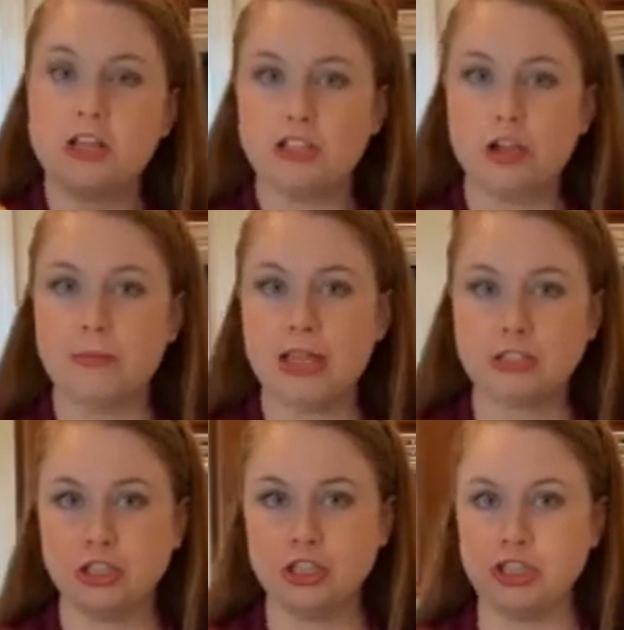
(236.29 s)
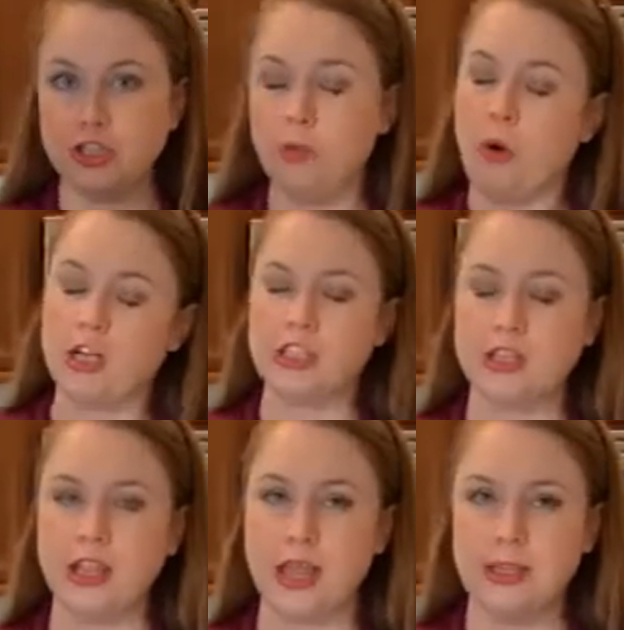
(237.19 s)
So make sure you do wash
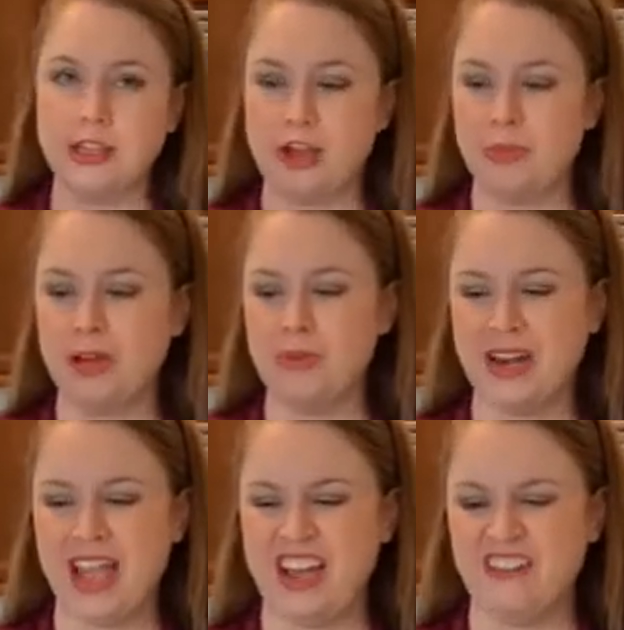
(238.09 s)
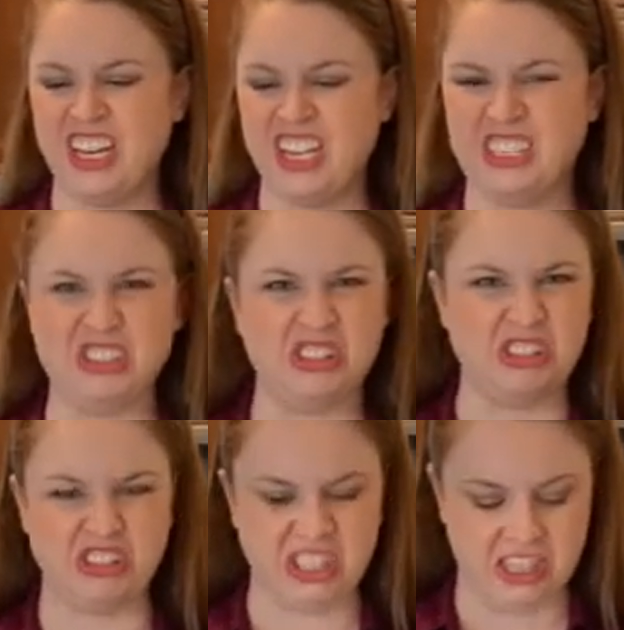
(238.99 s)
the lemon though. We don't want to have any
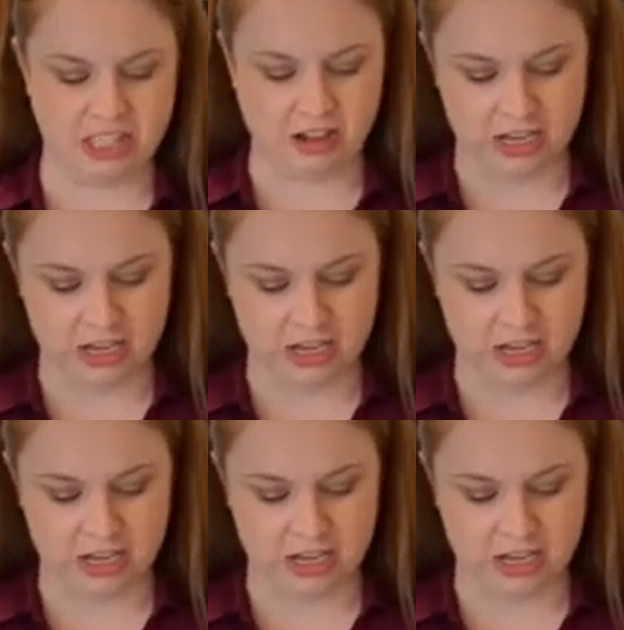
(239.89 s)
dirt or anything on